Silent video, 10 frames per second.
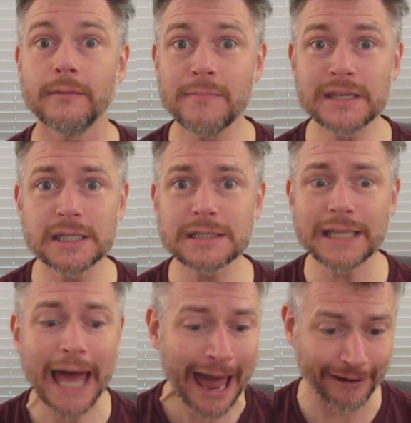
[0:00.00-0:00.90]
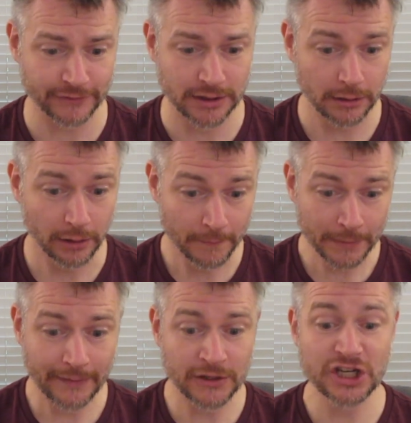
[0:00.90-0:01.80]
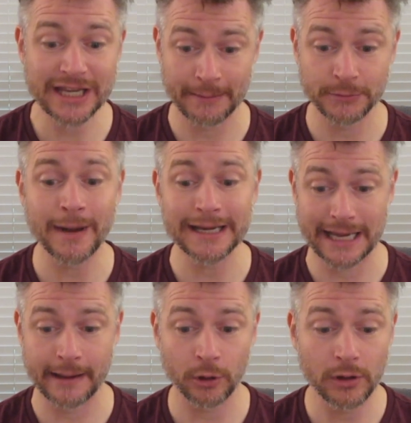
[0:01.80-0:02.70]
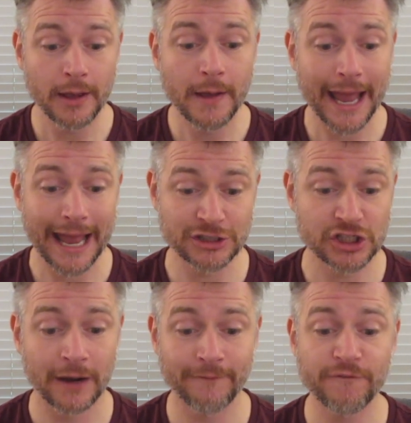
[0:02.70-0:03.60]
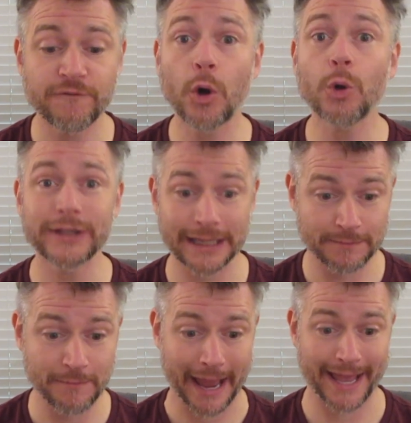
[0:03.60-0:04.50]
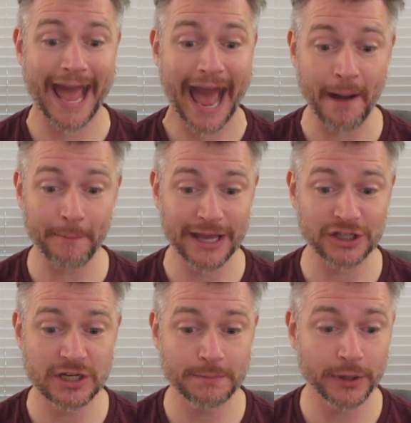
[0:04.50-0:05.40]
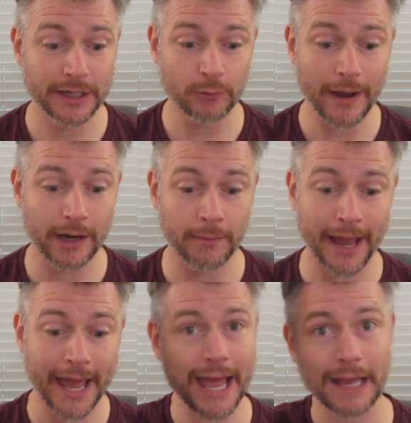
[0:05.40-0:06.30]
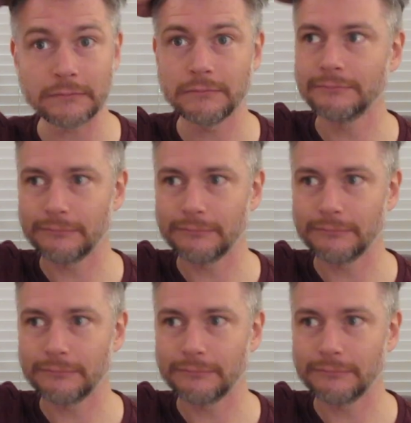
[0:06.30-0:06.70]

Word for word: Mrs. laughed. And then she came to my table and she unfolded my cap and she put it right on my head.